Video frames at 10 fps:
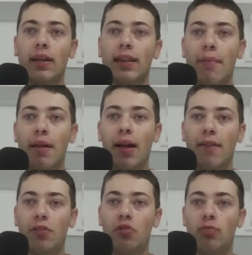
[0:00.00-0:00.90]
in that middle
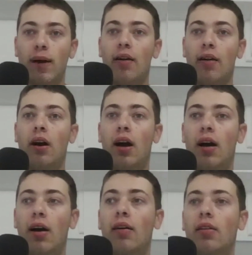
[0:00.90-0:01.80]
afternoon
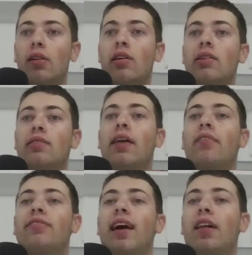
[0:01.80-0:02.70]
spot, Sal
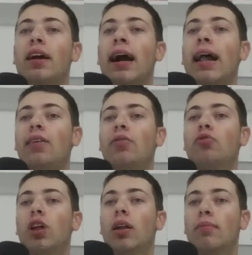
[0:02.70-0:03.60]
Licata
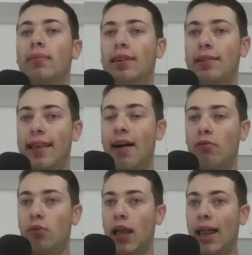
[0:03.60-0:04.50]
is now
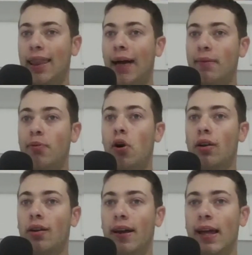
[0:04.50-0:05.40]

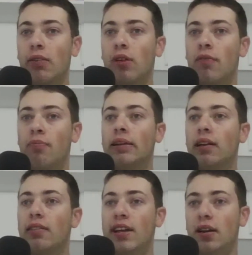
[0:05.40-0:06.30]
partnering with
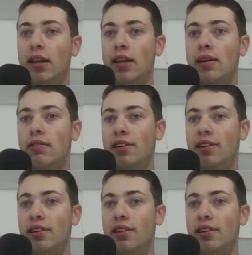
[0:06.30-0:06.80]
Brandon Tierney.